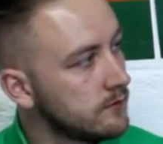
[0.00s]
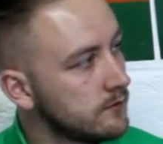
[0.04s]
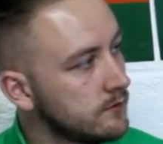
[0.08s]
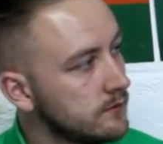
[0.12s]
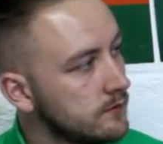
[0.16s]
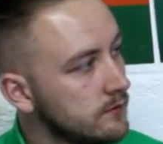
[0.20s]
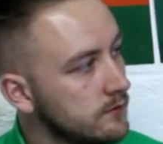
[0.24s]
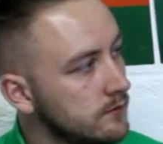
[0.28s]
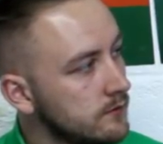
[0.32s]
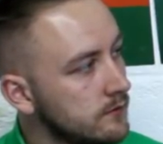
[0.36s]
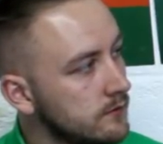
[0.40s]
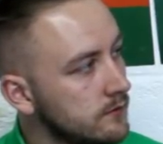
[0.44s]

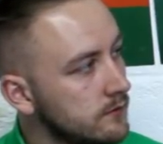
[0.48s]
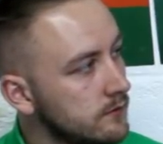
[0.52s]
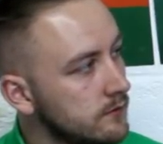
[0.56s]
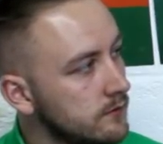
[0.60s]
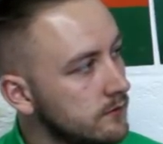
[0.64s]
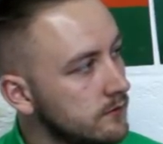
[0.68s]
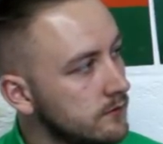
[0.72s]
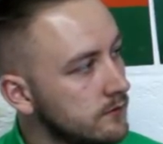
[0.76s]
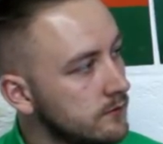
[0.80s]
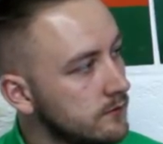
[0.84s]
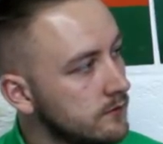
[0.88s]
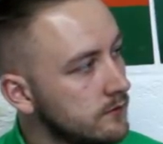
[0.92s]

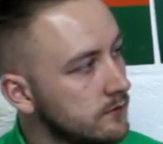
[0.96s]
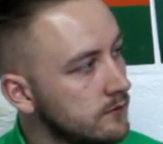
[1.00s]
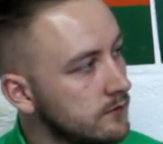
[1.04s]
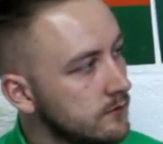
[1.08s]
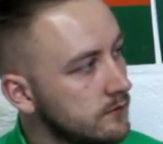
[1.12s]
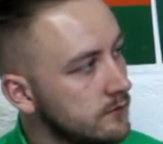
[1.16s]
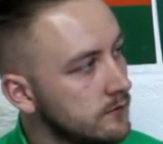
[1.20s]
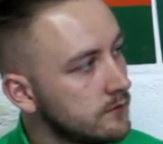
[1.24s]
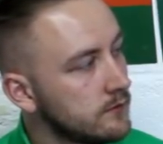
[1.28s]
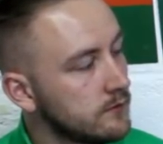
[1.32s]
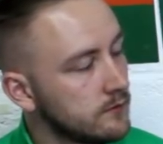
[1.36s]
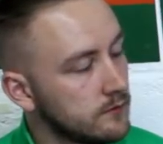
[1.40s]

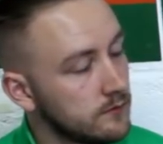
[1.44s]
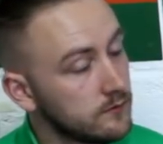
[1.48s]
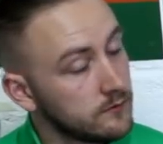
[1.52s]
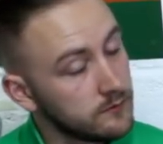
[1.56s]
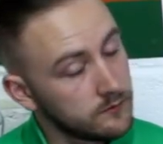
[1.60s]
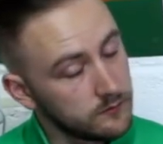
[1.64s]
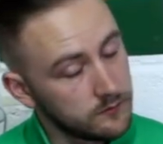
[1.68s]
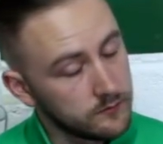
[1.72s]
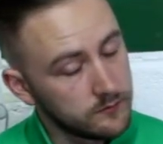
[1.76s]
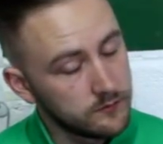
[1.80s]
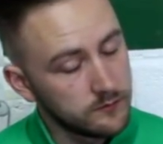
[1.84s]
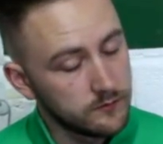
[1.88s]

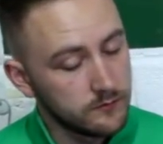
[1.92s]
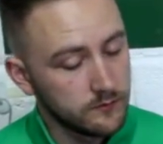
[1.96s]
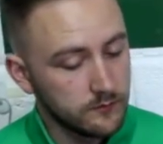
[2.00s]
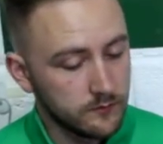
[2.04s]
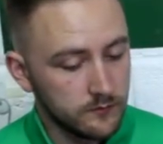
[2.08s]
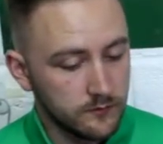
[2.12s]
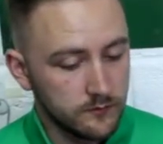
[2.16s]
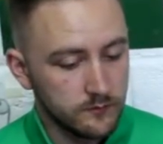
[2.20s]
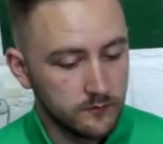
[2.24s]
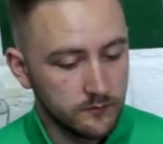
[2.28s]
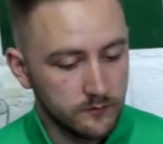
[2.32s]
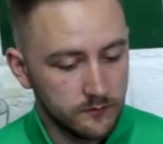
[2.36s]

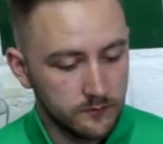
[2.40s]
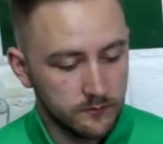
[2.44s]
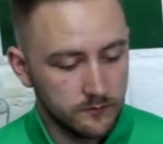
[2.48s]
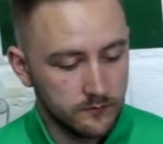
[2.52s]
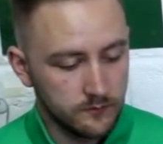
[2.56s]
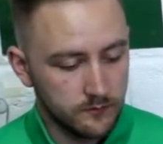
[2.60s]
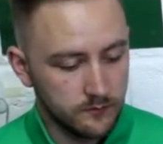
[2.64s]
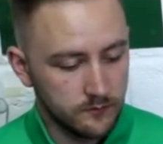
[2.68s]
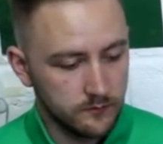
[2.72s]
The person shown says nothing.